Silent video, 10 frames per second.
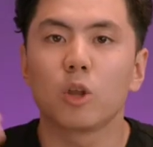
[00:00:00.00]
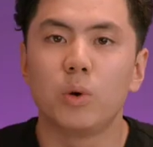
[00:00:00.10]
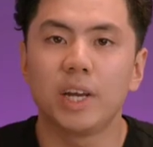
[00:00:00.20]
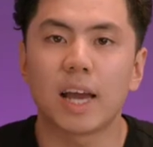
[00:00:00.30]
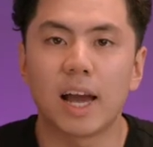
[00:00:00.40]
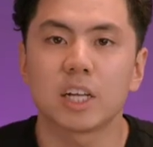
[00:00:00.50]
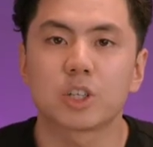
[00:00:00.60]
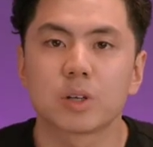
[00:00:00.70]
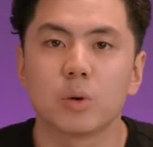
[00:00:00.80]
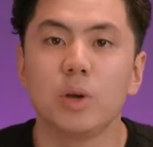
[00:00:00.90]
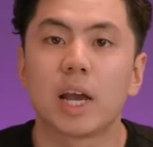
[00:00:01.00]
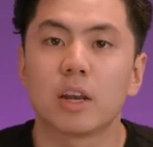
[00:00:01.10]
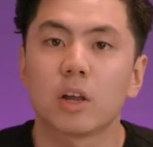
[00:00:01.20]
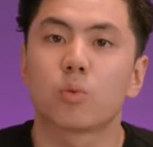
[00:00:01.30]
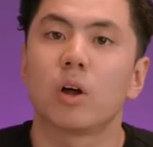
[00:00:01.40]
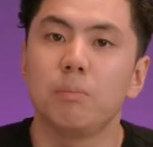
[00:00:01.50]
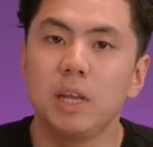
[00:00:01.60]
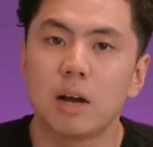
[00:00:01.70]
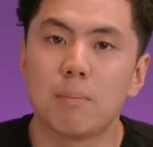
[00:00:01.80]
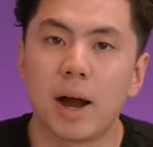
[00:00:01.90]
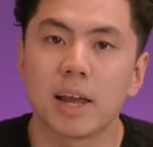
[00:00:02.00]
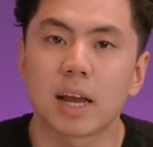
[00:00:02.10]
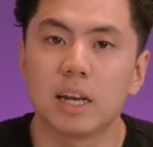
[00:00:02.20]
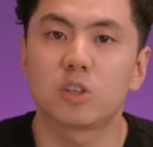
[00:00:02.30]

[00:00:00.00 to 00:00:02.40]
winning ads, we cannot run media buying, and it's